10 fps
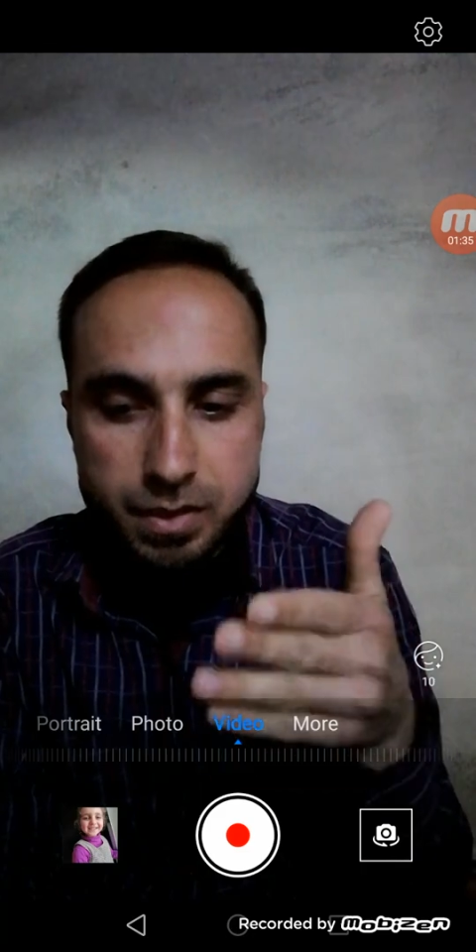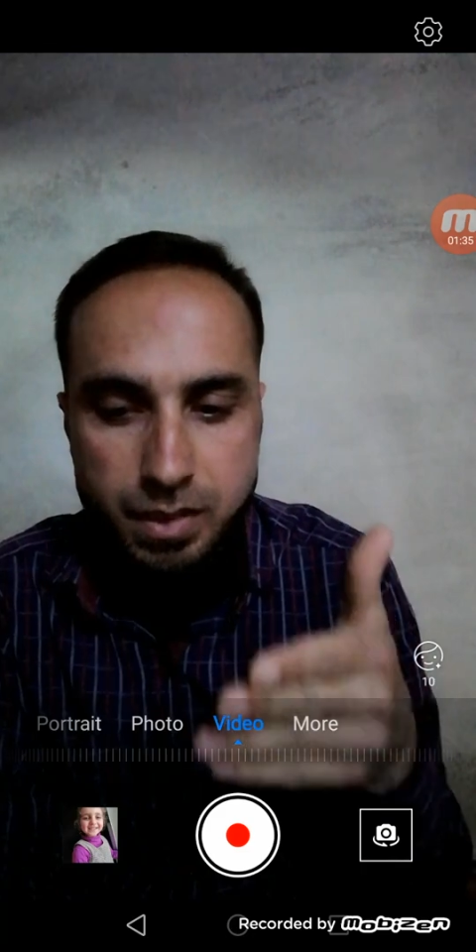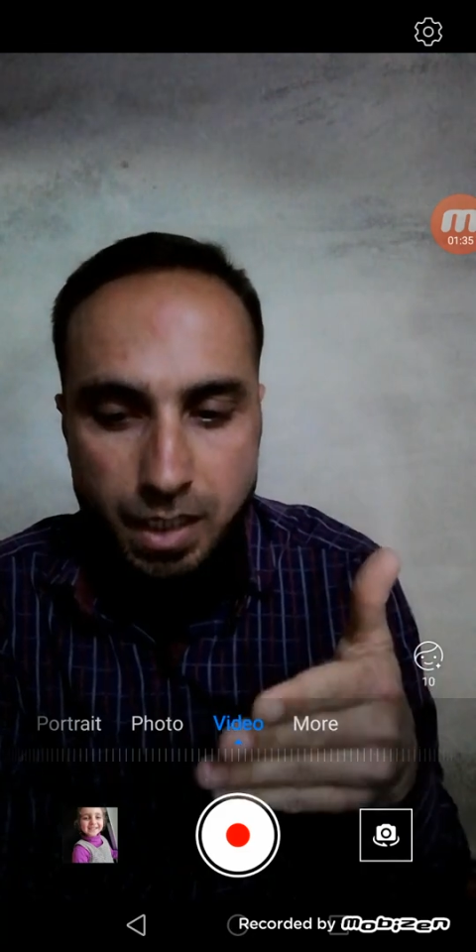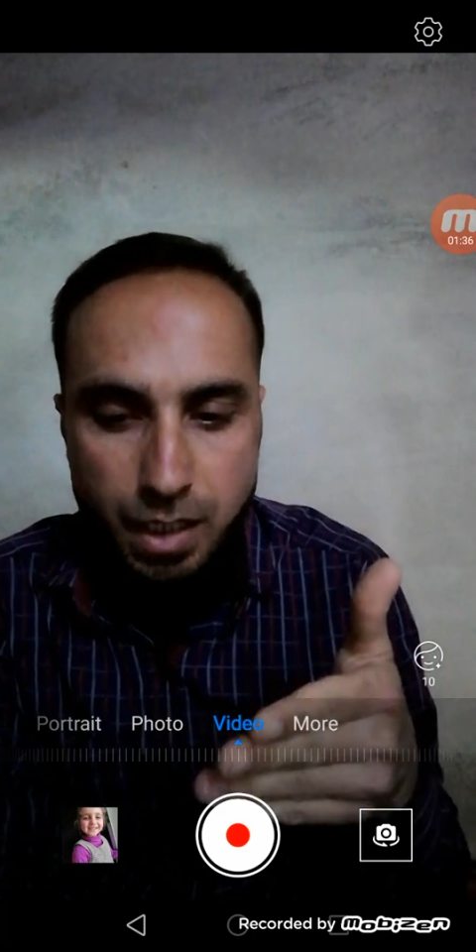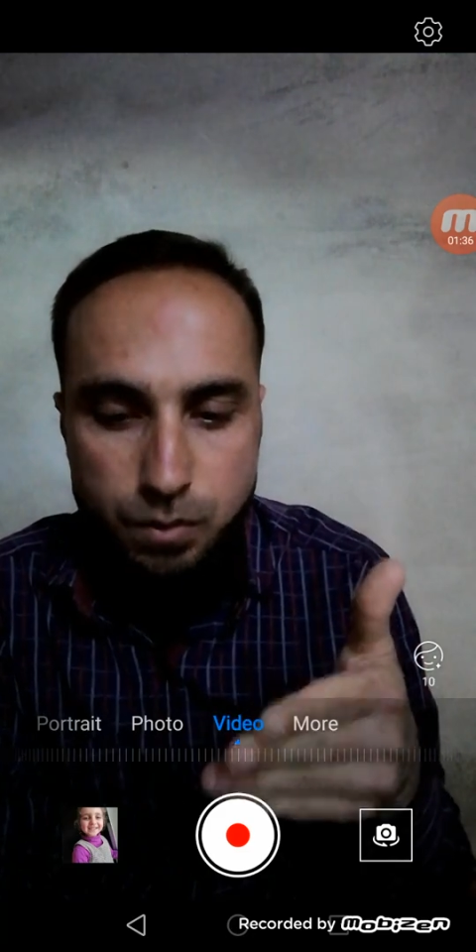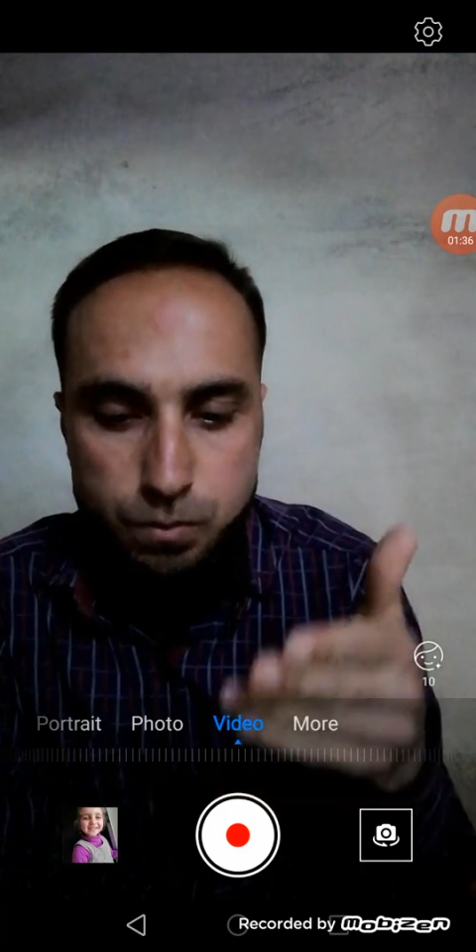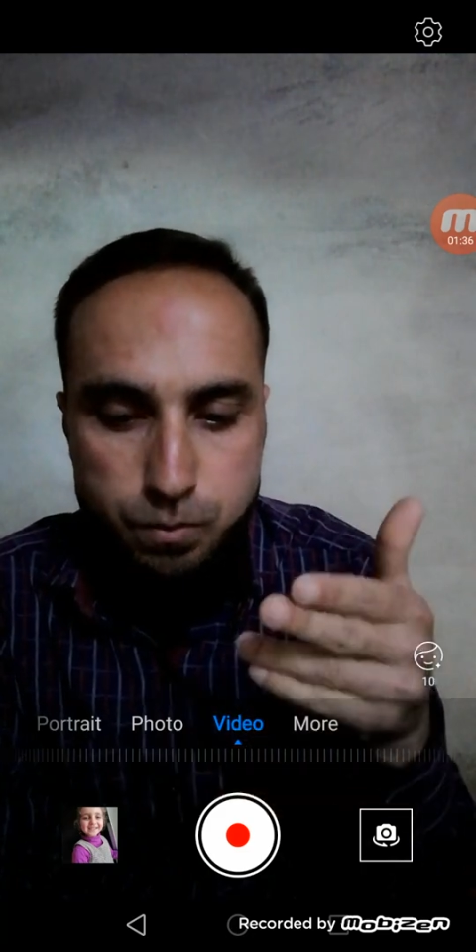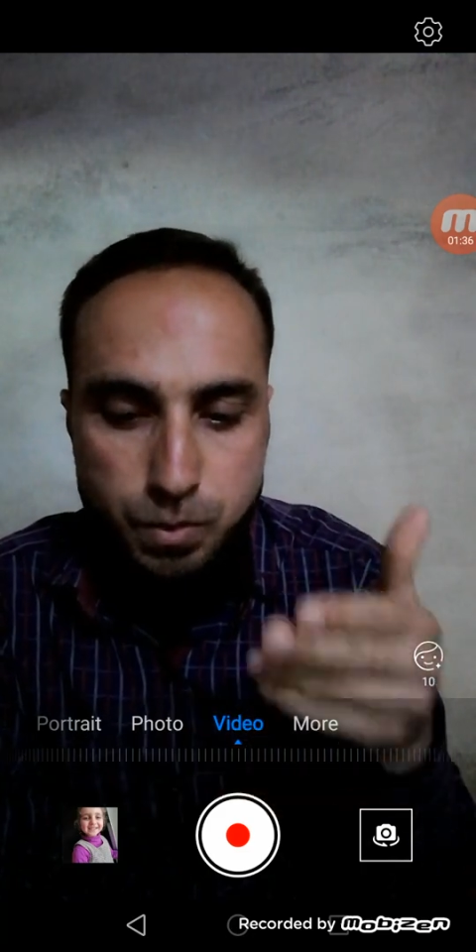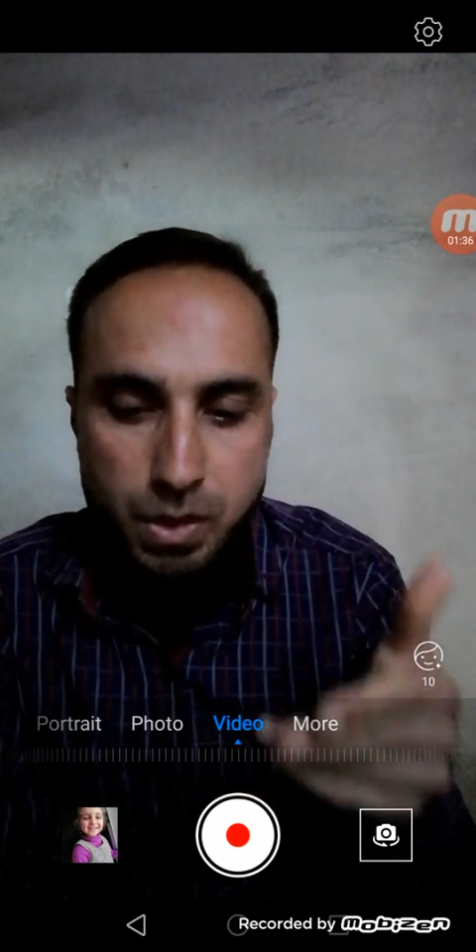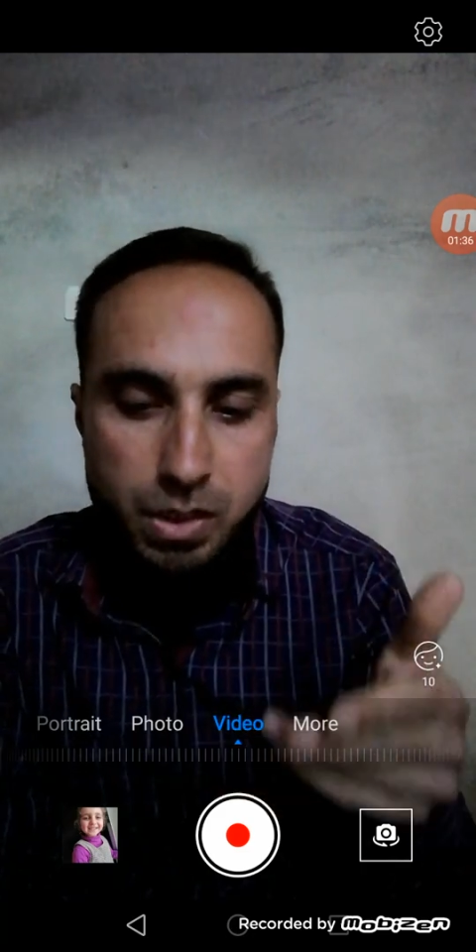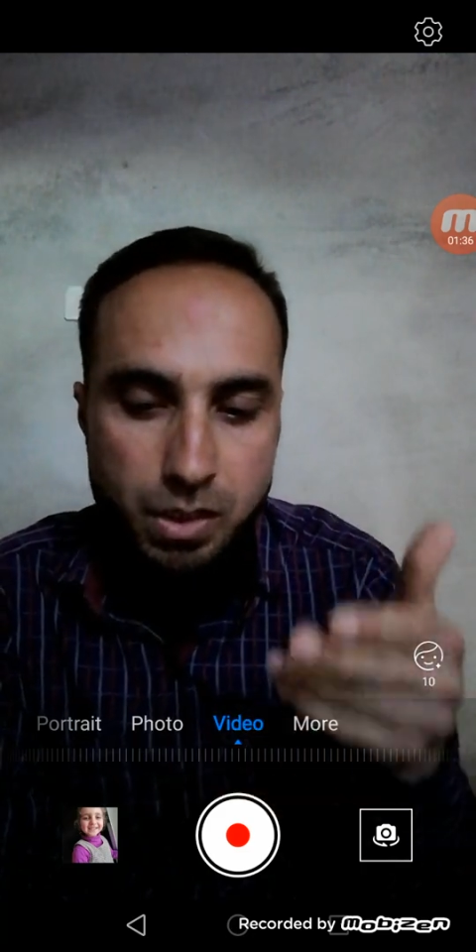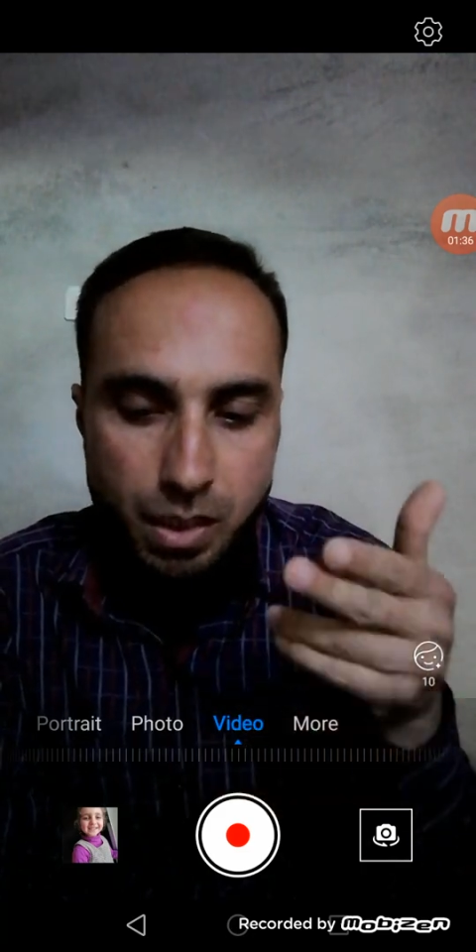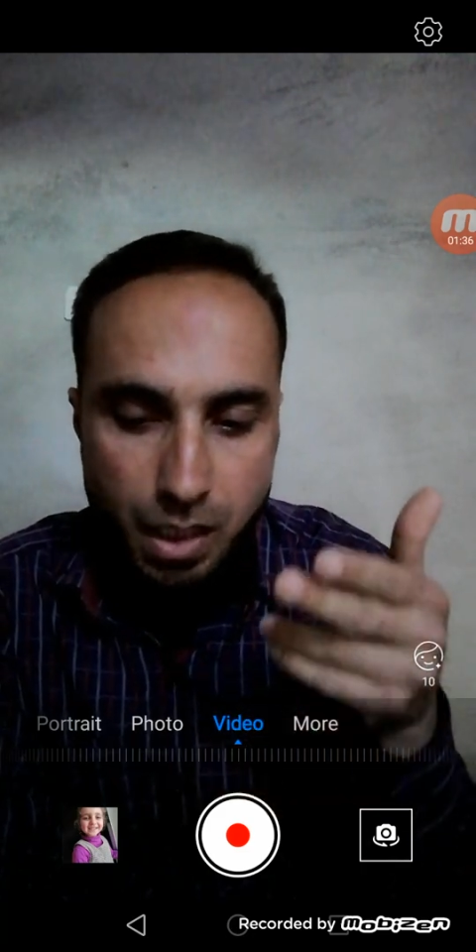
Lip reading: now we